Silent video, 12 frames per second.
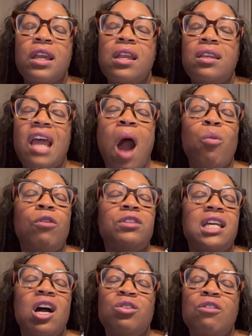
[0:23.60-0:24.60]
Now I will
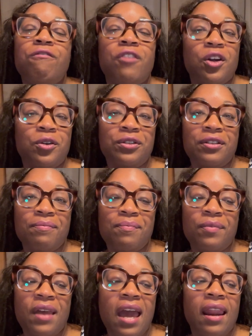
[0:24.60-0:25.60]
tell you first
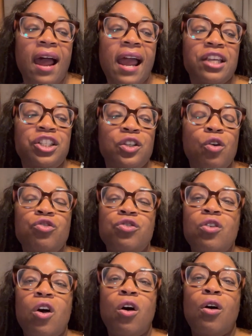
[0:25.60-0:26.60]
that I showed
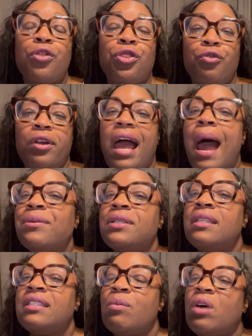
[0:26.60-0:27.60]
you all 3
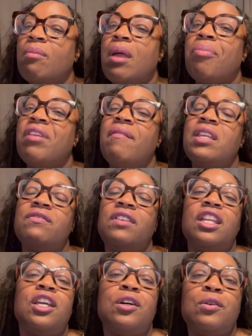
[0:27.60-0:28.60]
options in one of my previous
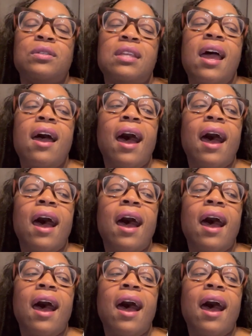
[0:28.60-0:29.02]
videos.